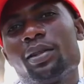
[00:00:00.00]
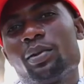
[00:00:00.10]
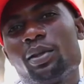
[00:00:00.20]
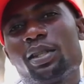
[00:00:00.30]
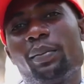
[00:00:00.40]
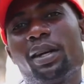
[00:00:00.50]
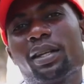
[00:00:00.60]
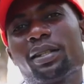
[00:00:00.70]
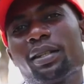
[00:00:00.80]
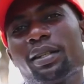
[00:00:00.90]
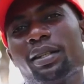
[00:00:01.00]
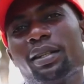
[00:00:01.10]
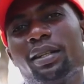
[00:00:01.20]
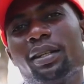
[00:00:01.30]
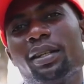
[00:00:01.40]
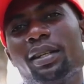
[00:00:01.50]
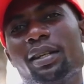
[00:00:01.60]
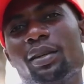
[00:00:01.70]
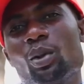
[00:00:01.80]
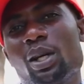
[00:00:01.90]
So it's a market
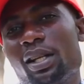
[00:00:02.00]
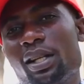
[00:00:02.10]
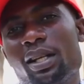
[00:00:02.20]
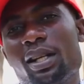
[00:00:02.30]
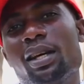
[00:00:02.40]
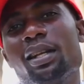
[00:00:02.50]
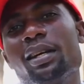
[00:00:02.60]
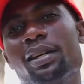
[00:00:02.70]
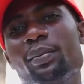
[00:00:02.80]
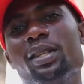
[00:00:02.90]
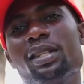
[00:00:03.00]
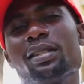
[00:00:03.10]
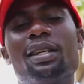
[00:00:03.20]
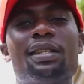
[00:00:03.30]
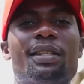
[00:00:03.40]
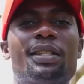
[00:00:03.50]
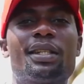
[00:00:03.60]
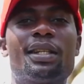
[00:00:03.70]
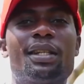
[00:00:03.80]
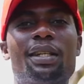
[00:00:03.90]
or rather an agribusiness line
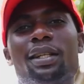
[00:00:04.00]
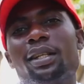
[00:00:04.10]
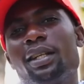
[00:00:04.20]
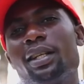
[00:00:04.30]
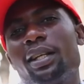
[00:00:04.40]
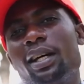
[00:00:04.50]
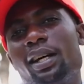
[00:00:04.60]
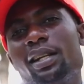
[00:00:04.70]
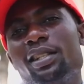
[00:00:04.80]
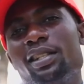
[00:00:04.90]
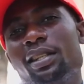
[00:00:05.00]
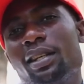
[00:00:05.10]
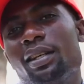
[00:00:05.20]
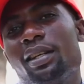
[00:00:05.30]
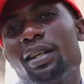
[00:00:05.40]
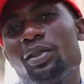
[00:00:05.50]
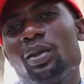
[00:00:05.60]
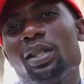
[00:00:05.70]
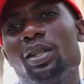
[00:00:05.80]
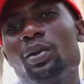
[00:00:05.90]
that needs
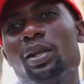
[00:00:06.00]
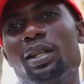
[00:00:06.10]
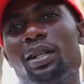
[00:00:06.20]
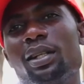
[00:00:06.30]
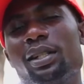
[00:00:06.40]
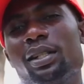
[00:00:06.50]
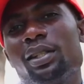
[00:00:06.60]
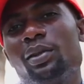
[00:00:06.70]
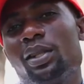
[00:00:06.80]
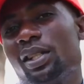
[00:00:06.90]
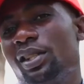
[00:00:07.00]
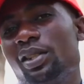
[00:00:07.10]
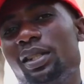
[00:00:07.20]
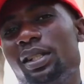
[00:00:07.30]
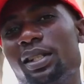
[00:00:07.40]
actually your attention,